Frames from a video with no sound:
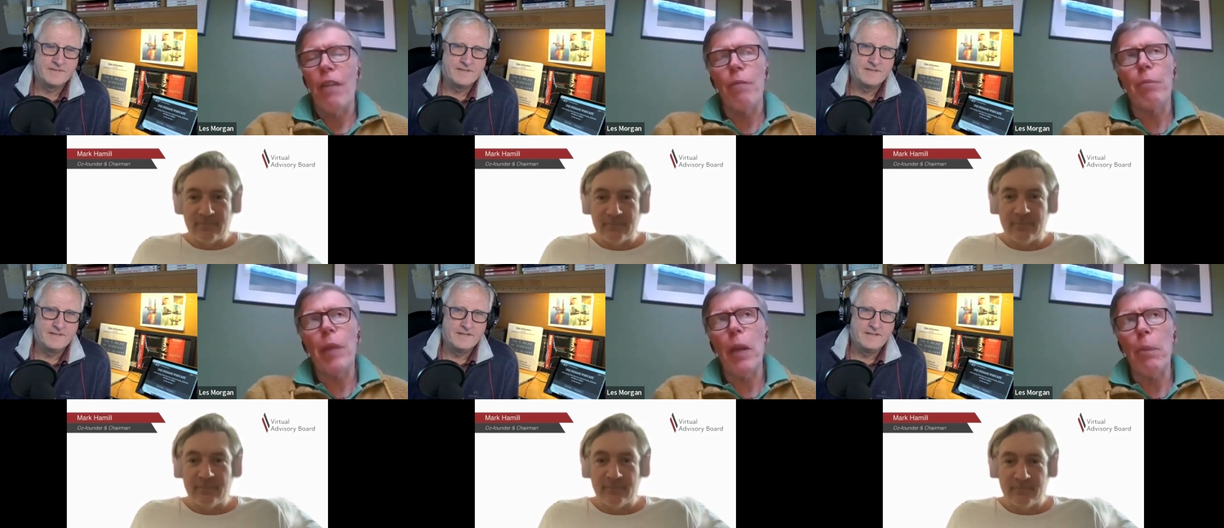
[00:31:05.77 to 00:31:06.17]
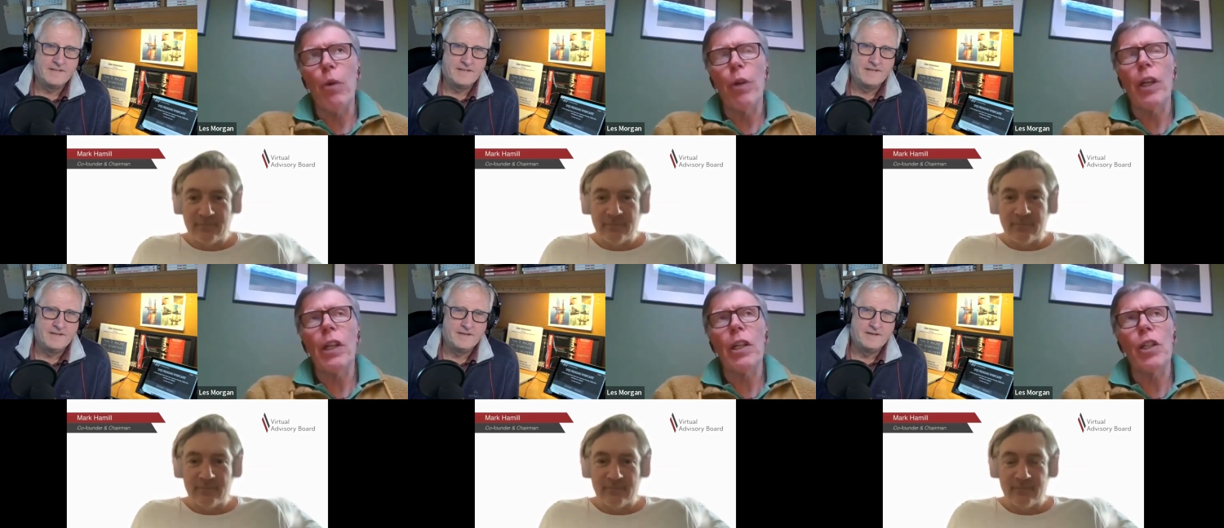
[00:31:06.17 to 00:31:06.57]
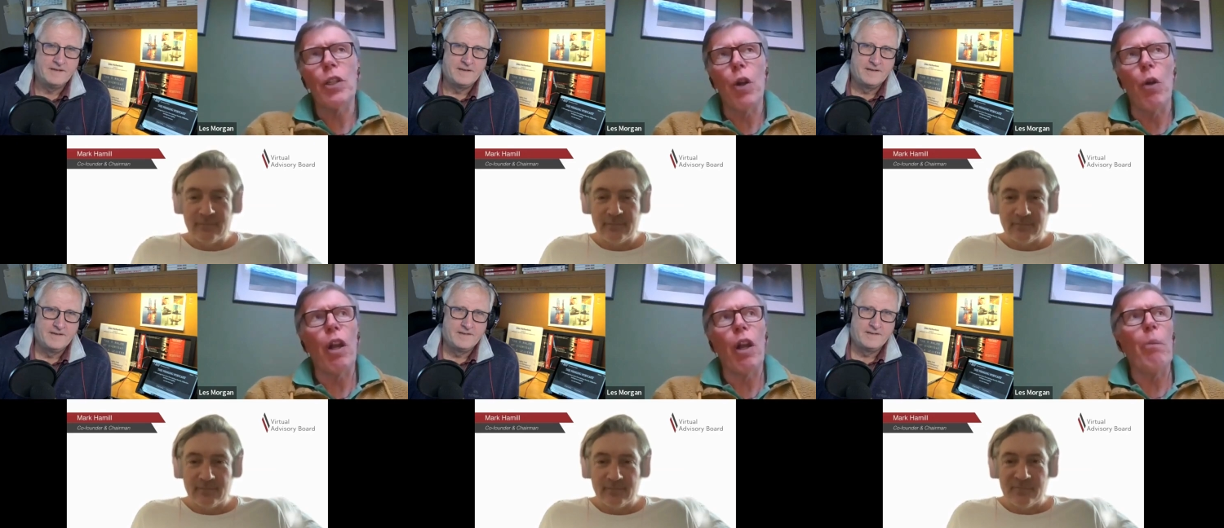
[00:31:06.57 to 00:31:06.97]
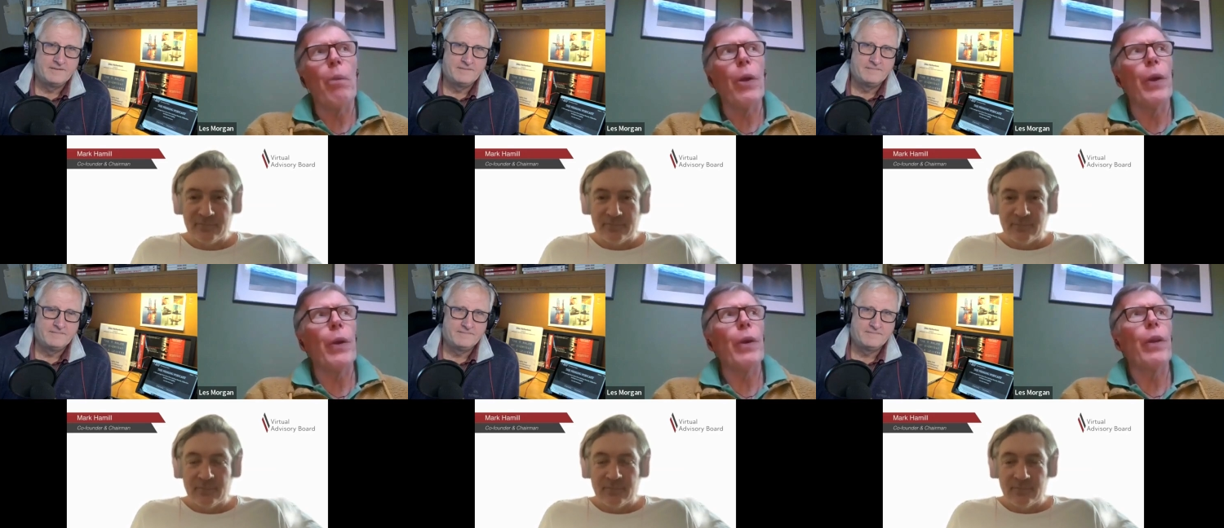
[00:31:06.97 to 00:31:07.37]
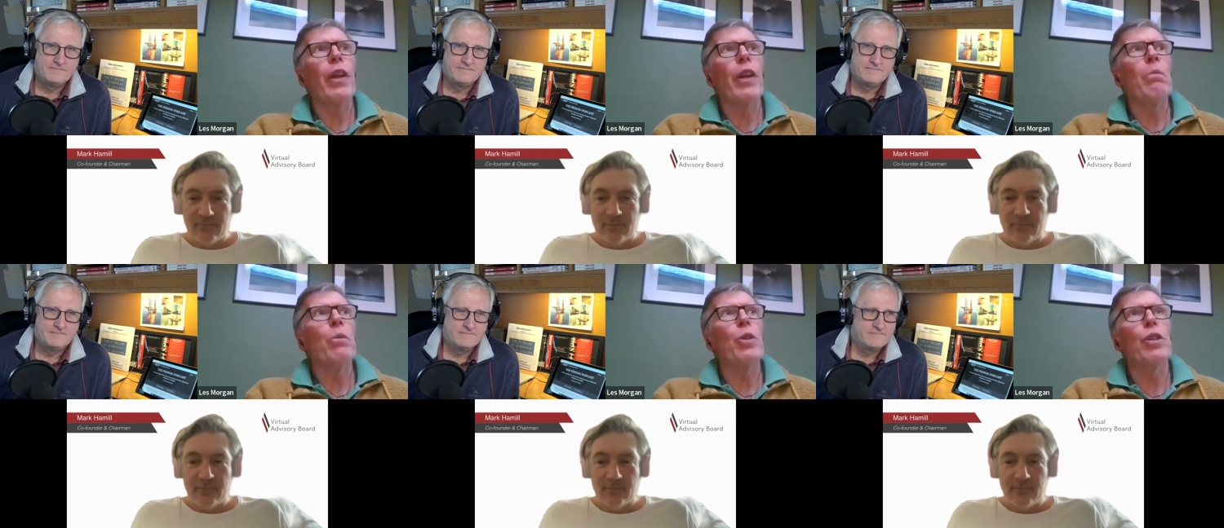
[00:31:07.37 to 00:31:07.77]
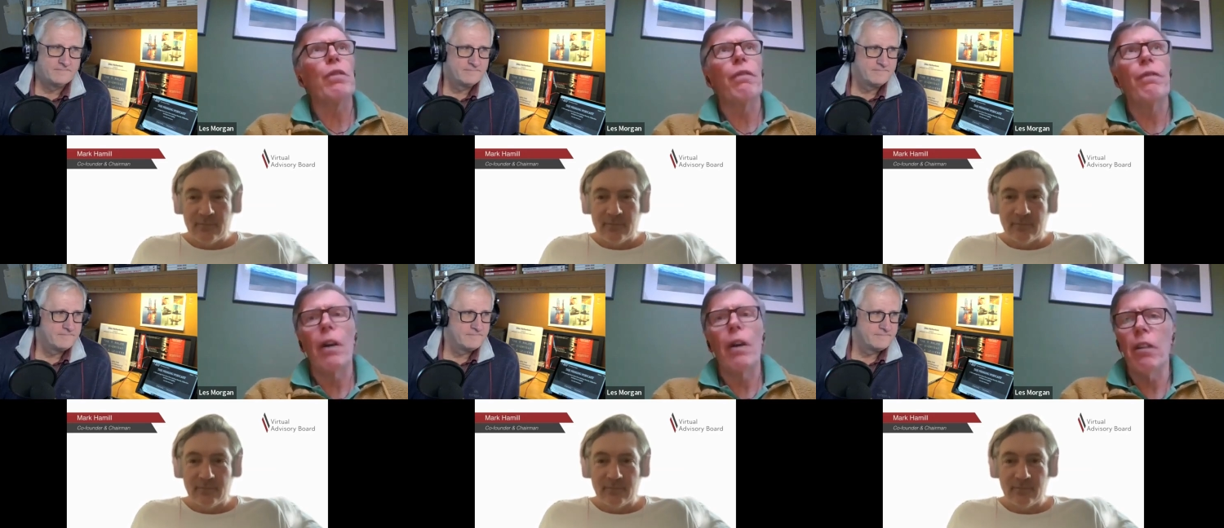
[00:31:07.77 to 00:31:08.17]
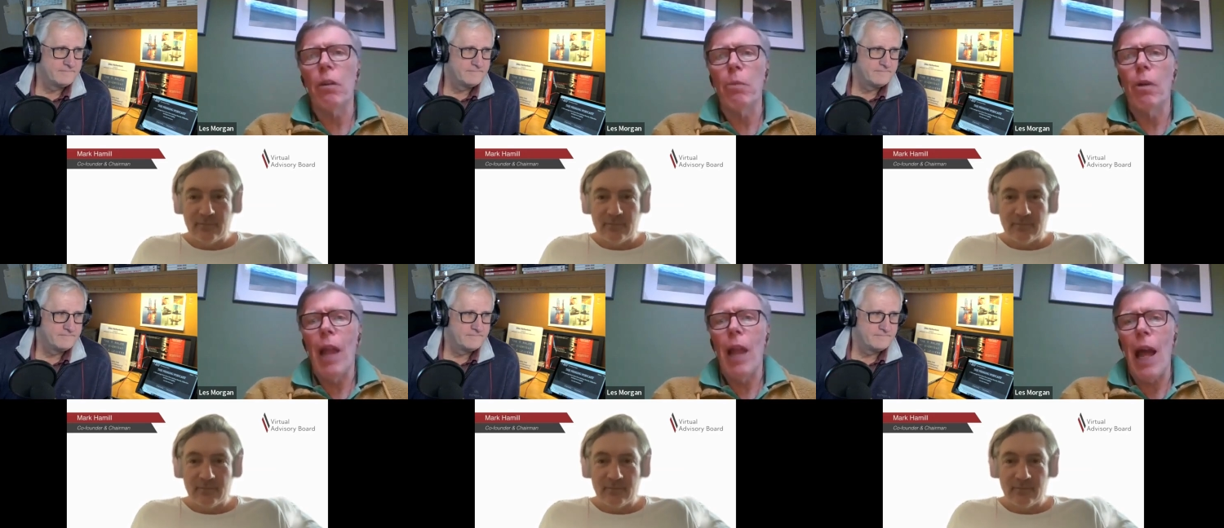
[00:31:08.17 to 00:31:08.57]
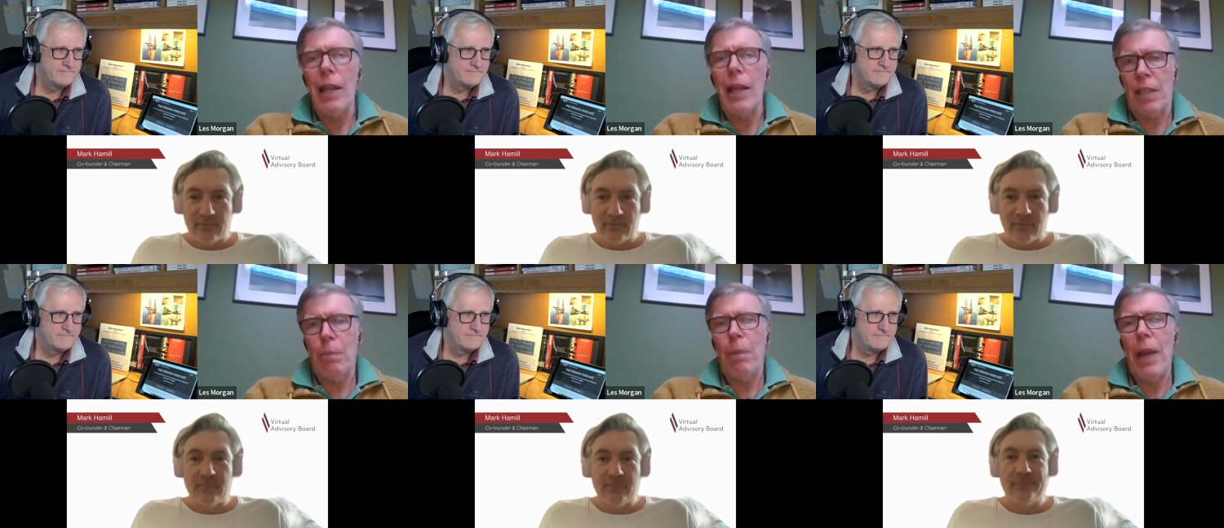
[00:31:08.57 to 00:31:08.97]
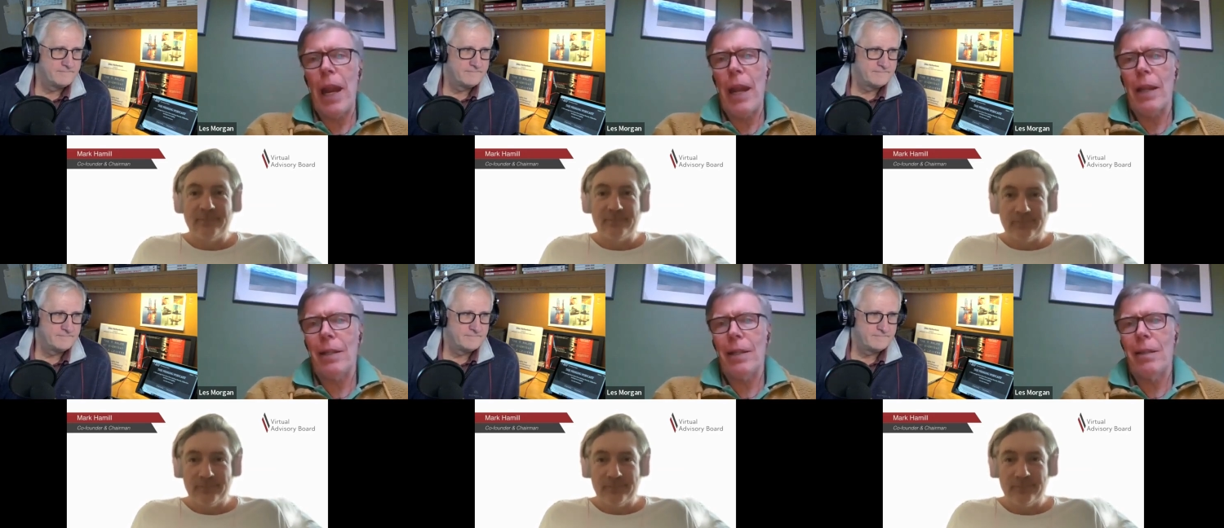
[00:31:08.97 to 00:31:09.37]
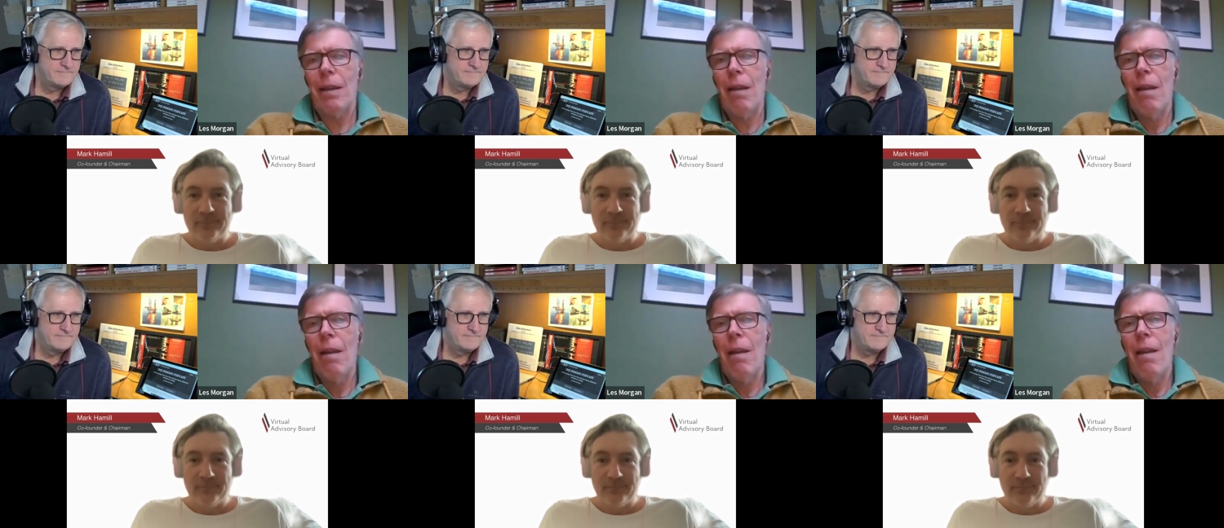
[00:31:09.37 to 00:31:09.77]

Speaker 1: if people can talk about their most vulnerable aspects